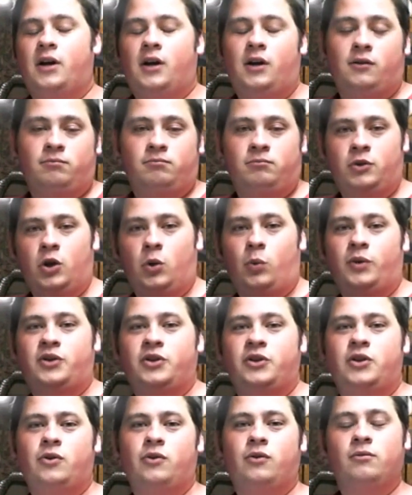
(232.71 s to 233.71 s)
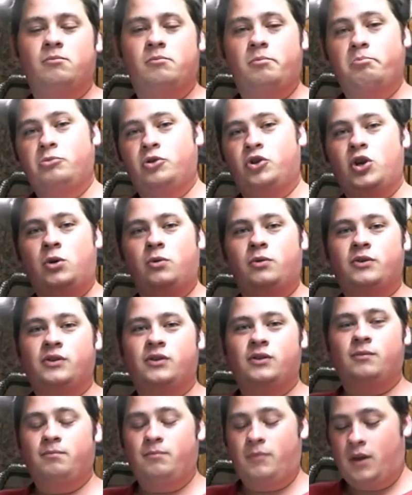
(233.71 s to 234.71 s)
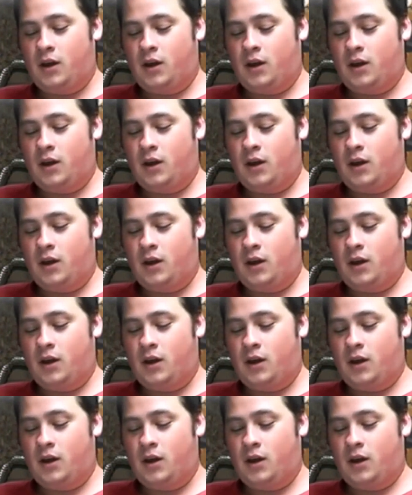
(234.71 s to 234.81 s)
I'll know what to do. Jokes.